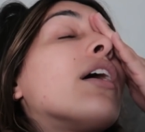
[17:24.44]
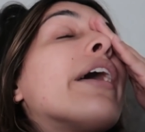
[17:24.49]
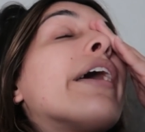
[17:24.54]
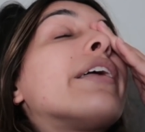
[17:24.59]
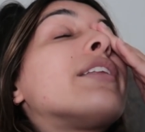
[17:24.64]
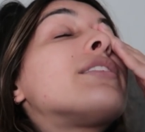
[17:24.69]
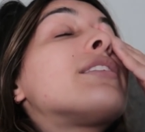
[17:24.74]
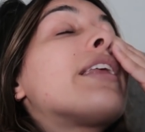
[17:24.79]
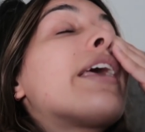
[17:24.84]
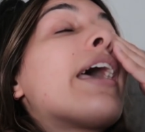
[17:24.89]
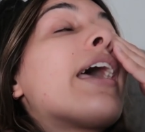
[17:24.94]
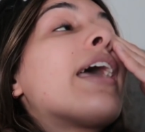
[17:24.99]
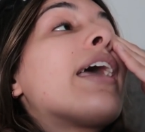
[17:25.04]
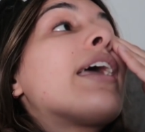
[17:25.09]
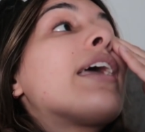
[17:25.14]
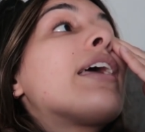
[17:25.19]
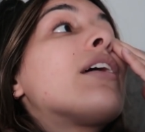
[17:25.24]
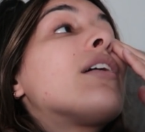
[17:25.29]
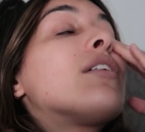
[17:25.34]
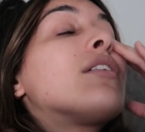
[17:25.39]
And
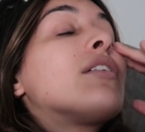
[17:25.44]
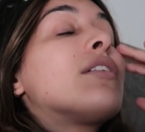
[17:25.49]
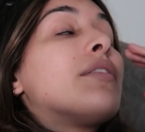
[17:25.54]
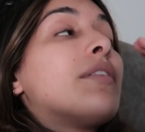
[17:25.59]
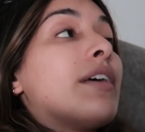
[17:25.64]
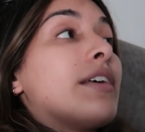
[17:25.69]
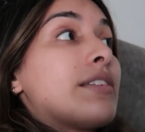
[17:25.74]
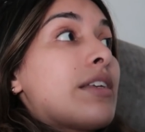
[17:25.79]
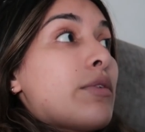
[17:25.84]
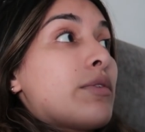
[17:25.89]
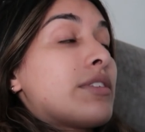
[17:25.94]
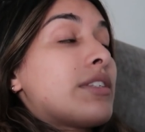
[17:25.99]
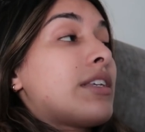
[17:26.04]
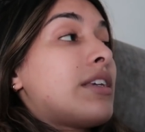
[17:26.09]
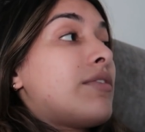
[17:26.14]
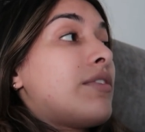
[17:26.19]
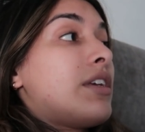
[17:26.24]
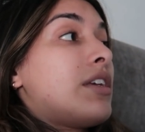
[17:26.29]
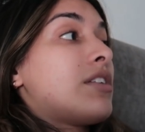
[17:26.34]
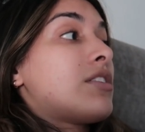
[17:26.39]
today, as I was
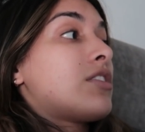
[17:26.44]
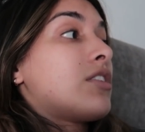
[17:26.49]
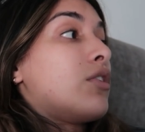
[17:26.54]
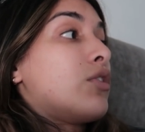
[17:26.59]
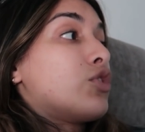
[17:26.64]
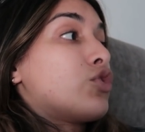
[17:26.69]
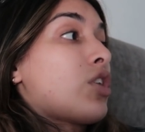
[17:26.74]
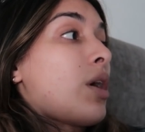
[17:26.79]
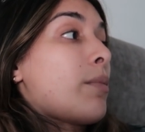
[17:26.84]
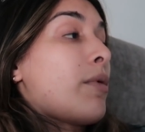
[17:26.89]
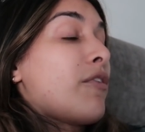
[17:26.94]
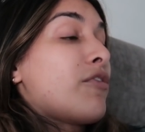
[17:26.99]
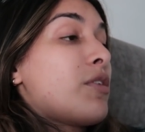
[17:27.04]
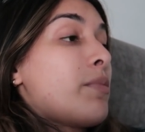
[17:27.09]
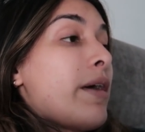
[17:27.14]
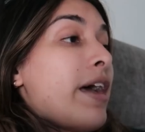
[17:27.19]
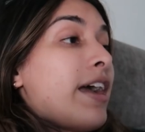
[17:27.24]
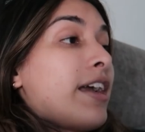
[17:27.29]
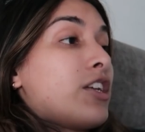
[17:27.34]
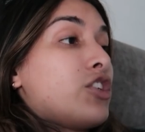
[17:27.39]
leaving to go and drop off the
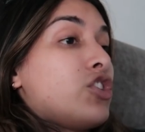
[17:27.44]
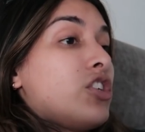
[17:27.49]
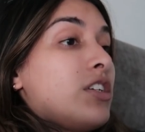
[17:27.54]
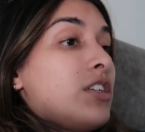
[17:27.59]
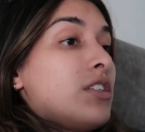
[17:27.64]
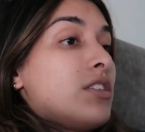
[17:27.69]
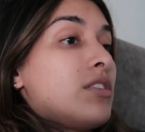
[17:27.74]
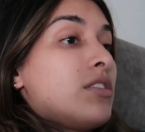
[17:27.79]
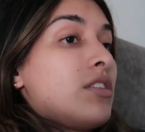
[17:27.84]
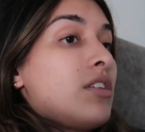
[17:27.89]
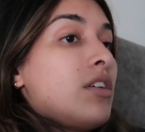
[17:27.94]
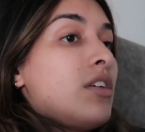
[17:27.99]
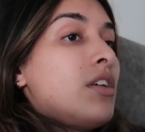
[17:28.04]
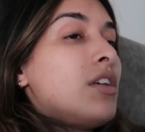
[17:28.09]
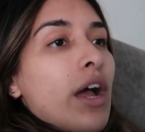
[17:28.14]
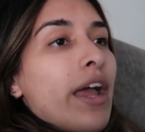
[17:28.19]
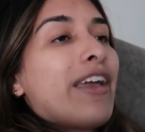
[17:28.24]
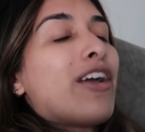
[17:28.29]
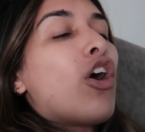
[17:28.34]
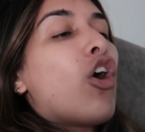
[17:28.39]
packages,
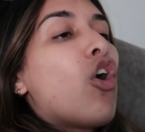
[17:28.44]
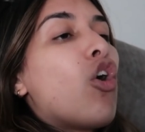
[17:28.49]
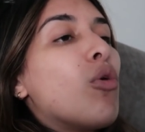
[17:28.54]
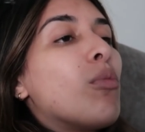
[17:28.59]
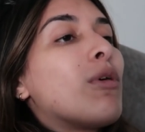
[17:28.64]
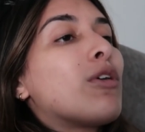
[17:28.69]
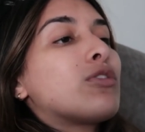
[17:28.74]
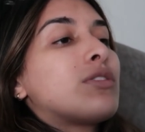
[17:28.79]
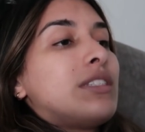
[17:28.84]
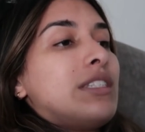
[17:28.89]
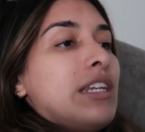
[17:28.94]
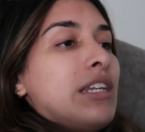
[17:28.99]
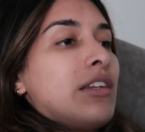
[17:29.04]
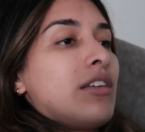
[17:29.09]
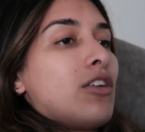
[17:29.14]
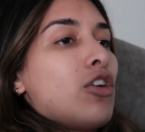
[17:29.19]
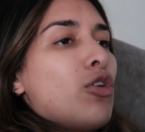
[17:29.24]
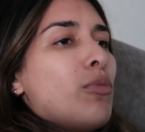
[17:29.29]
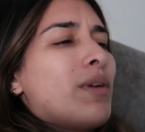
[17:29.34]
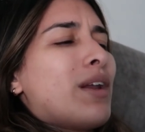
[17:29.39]
I almost
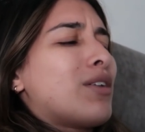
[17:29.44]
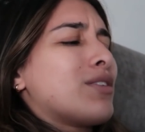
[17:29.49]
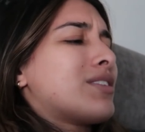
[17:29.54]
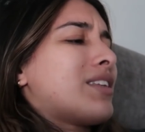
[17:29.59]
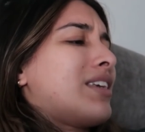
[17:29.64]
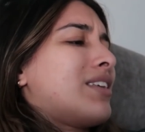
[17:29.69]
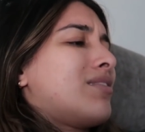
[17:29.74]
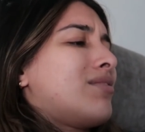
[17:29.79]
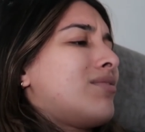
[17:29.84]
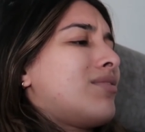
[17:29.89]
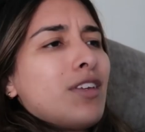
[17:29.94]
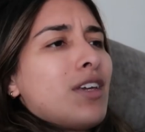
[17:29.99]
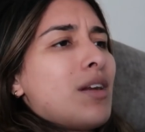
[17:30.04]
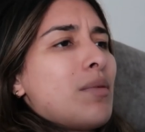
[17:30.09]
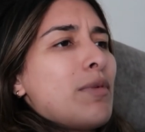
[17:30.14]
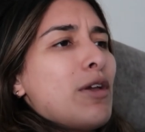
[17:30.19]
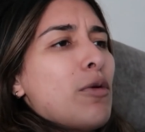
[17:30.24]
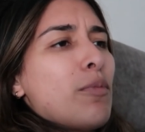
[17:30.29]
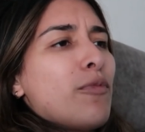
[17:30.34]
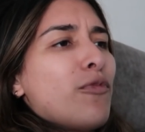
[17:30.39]
didn't go, but I was like,
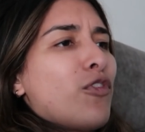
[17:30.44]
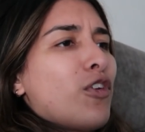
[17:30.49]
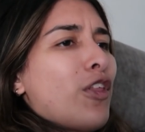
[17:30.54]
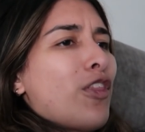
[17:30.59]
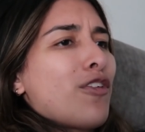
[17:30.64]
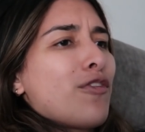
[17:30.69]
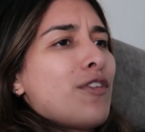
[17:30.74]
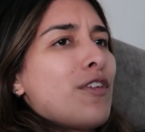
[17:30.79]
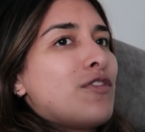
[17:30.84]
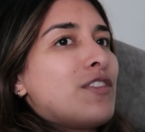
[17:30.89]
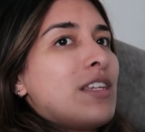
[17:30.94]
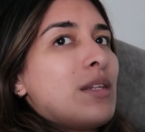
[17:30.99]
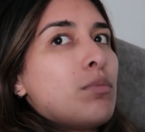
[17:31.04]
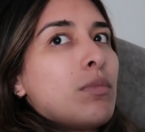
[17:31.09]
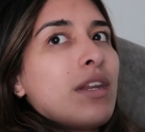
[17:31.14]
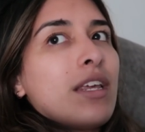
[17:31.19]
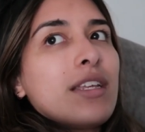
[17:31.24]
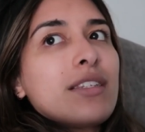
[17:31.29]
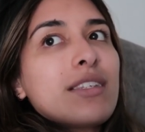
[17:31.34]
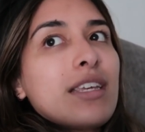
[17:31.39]
gonna be open for another 15
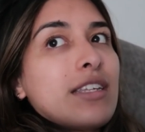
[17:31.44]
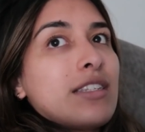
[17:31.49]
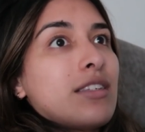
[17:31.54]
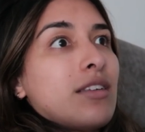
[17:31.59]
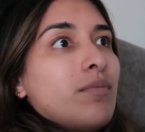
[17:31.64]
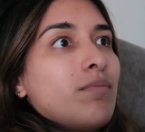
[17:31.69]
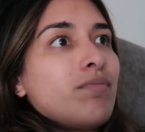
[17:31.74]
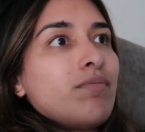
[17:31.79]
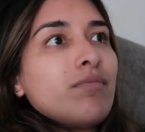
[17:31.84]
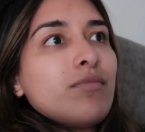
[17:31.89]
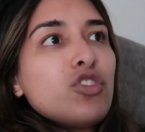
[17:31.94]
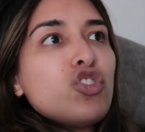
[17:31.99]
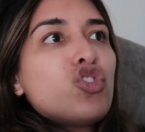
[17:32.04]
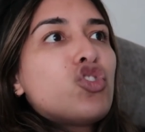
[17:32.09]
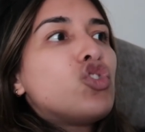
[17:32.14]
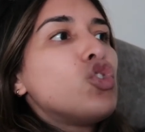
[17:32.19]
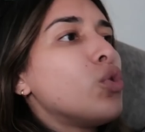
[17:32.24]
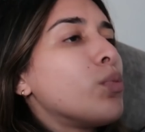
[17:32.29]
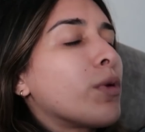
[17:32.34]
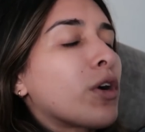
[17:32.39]
minutes. It's a
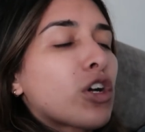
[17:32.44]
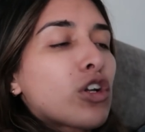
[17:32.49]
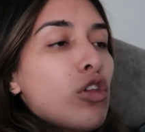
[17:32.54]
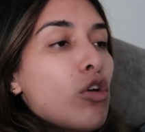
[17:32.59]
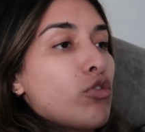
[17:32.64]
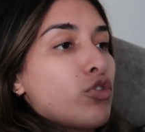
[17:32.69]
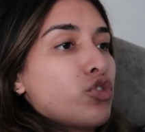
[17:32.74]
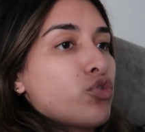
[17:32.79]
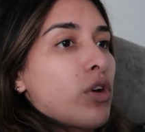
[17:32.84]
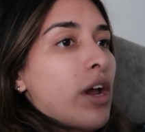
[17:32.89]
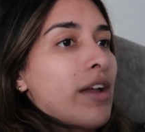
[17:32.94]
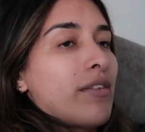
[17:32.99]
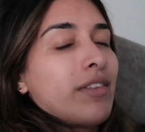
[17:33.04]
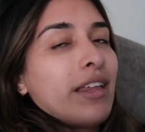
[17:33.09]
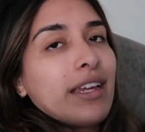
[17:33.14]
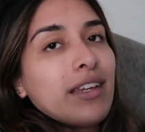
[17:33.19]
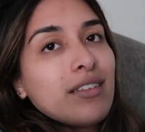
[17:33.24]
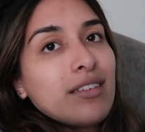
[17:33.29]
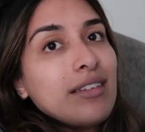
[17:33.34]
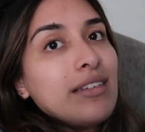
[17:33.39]
super close drive,
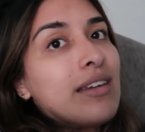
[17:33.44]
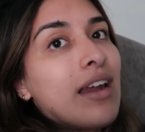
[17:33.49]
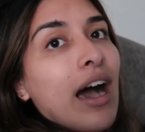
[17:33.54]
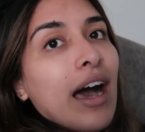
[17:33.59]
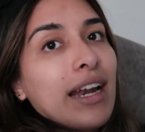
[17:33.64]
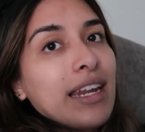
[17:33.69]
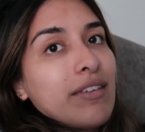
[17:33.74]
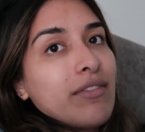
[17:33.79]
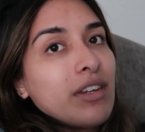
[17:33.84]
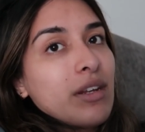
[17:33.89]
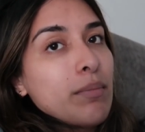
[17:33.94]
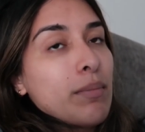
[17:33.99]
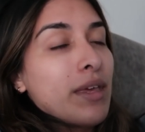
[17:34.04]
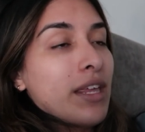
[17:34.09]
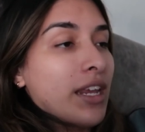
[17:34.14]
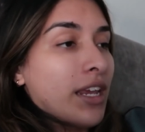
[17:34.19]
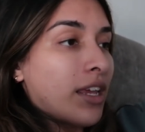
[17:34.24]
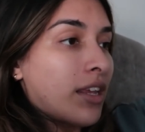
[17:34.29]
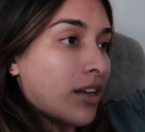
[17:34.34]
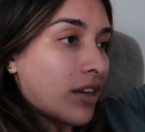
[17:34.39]
like not even a
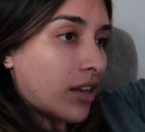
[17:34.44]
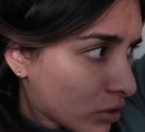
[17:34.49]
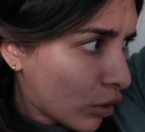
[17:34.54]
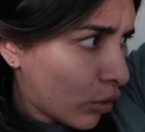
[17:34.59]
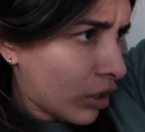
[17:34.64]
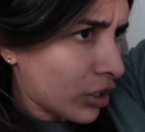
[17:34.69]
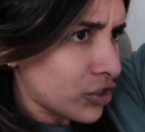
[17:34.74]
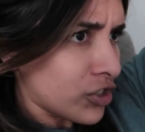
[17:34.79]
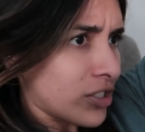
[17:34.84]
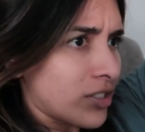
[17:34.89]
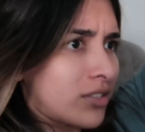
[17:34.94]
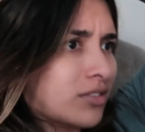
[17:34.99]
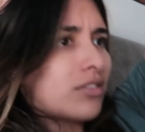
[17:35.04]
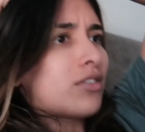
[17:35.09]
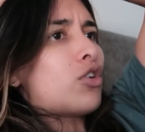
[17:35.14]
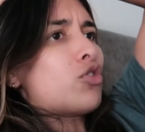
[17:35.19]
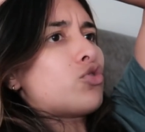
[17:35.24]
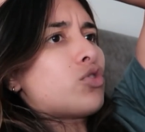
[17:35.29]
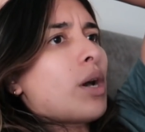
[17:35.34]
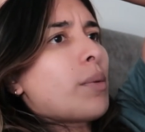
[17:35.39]
minute. So I'll just
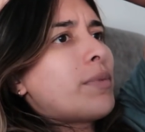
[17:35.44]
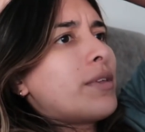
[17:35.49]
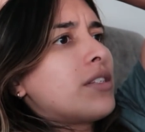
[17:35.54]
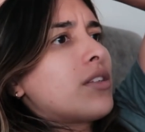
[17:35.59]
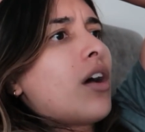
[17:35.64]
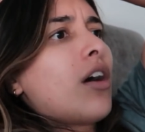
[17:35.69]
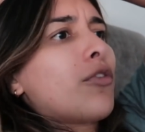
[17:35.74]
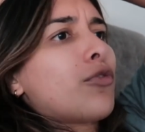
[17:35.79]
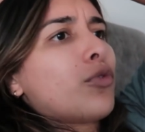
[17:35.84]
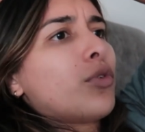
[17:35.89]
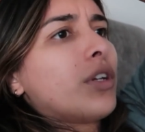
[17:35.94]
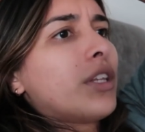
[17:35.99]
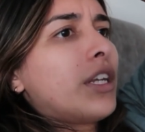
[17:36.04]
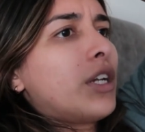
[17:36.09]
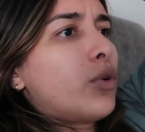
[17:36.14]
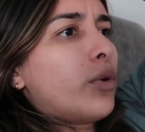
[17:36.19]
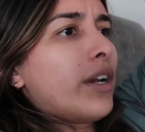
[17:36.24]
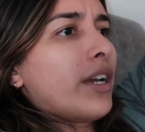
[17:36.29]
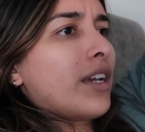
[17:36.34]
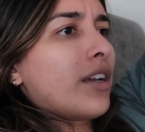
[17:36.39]
go drop these off really
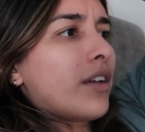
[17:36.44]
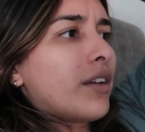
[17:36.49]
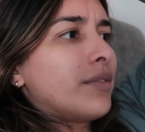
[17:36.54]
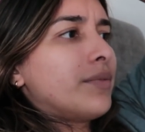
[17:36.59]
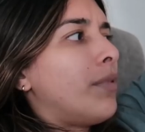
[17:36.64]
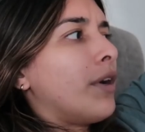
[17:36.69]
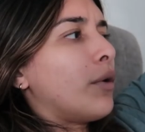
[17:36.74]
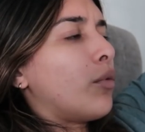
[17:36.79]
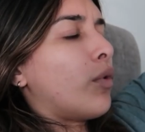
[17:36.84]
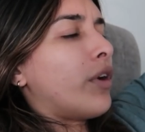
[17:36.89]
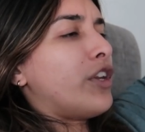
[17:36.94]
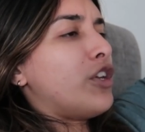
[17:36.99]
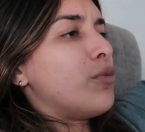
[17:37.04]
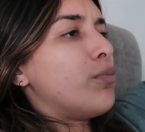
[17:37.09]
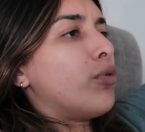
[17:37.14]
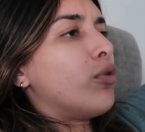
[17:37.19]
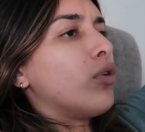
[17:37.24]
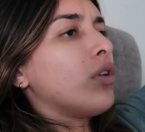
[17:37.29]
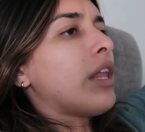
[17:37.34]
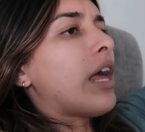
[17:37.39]
quick. But when you
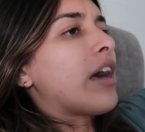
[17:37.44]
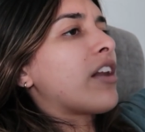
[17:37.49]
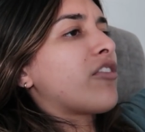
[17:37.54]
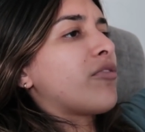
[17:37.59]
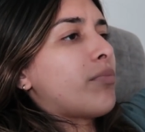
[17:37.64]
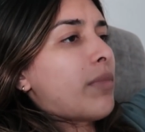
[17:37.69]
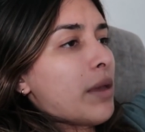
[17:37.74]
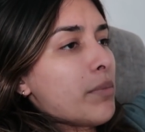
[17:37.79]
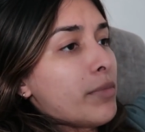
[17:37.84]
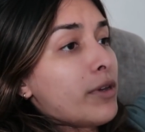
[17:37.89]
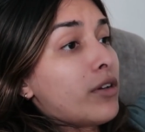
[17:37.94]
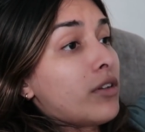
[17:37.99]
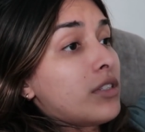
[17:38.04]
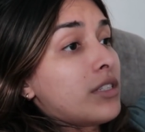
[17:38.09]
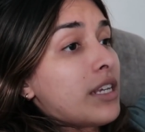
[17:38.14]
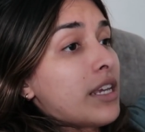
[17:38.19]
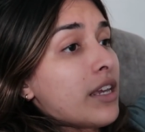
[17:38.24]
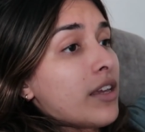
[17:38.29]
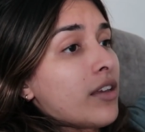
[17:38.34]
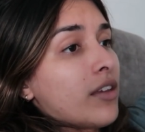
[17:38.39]
pull out of my
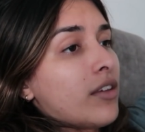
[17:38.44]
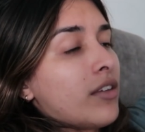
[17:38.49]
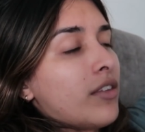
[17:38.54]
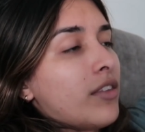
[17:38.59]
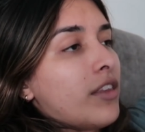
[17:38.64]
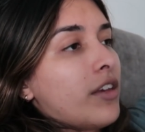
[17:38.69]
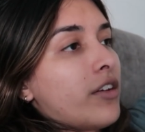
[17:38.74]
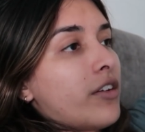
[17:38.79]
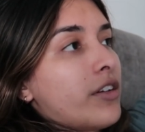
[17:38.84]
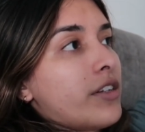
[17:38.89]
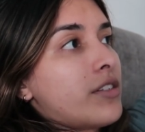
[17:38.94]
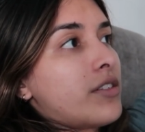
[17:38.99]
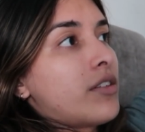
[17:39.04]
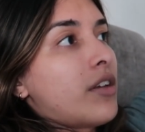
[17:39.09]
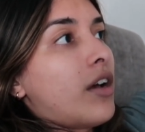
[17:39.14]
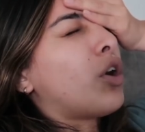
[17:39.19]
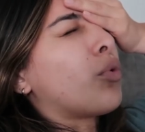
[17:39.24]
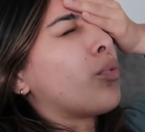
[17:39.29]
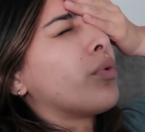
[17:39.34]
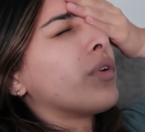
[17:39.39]
building, there is
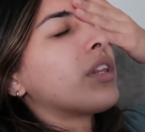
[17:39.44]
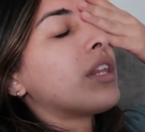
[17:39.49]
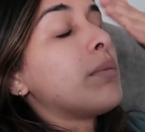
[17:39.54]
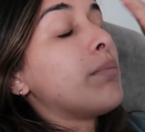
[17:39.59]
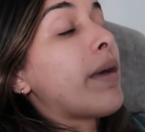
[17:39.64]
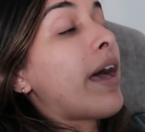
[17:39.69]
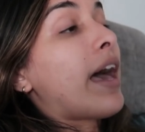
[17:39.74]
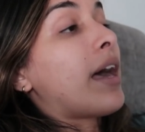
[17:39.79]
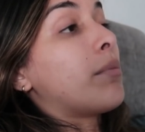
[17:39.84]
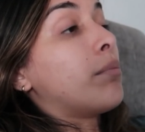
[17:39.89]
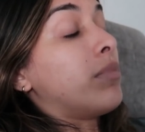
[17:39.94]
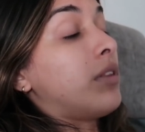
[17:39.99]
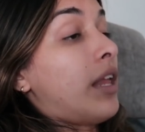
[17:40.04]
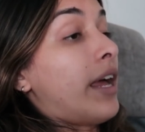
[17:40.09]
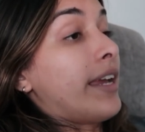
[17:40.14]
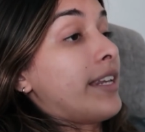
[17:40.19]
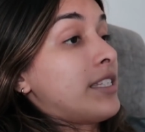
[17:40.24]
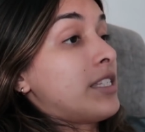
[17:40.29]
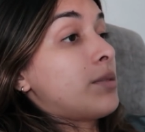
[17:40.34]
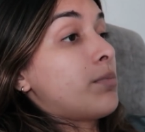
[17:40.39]
a really bad
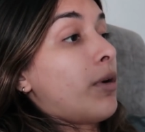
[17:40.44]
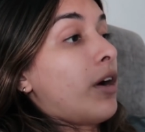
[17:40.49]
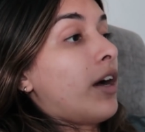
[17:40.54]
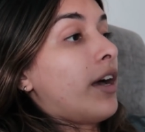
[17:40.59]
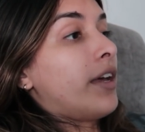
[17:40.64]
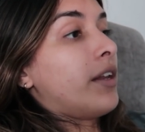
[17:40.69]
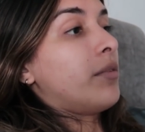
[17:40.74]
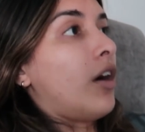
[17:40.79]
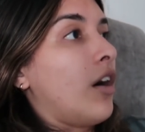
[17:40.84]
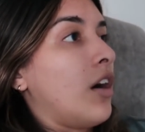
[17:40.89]
blind spot